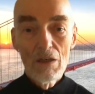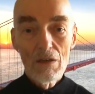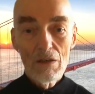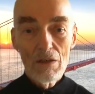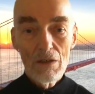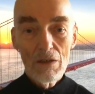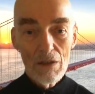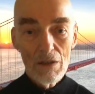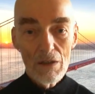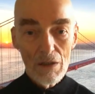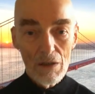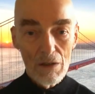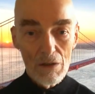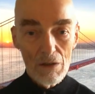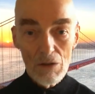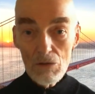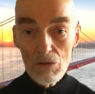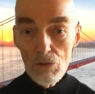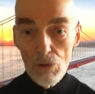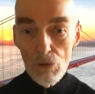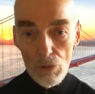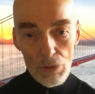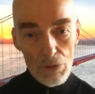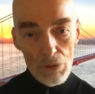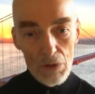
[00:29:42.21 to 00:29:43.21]
a
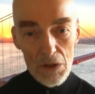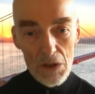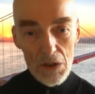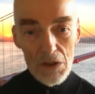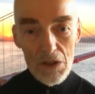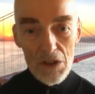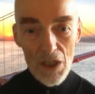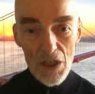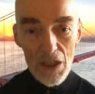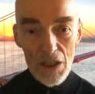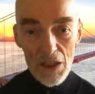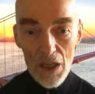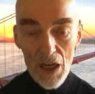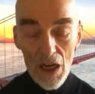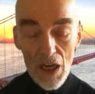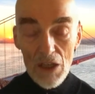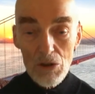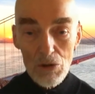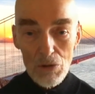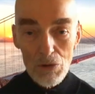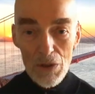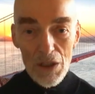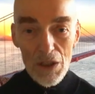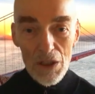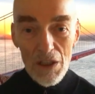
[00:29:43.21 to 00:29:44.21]
lurid
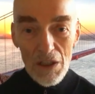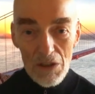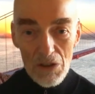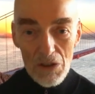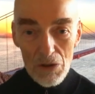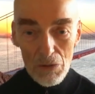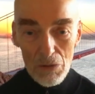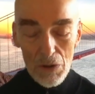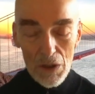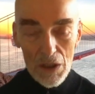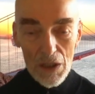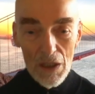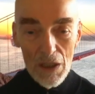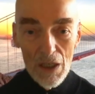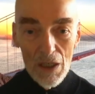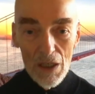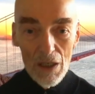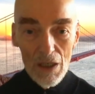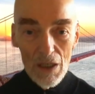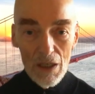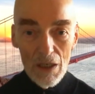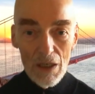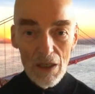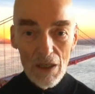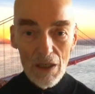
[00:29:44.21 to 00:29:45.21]
psychiatric history,
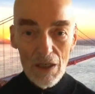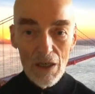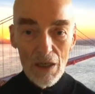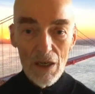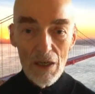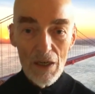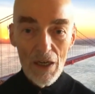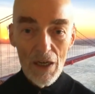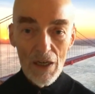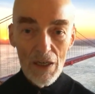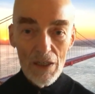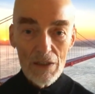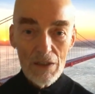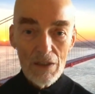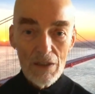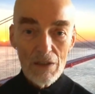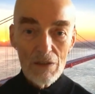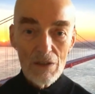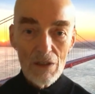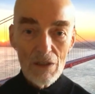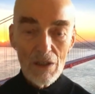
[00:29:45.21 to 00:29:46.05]
and